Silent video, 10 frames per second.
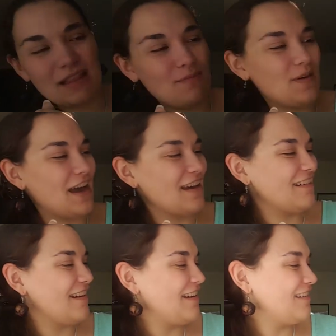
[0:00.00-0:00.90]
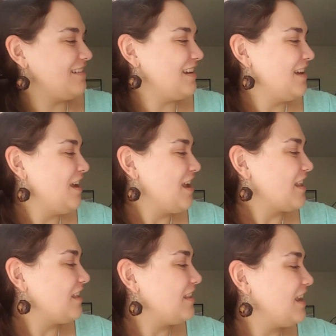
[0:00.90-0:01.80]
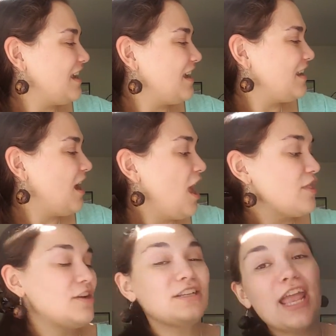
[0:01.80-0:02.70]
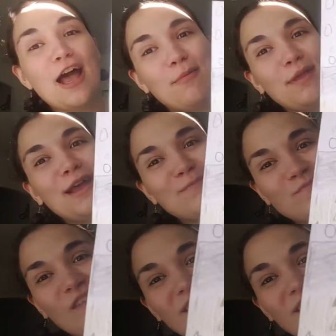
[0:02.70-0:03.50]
in the background. Glenn, there's a cow plant.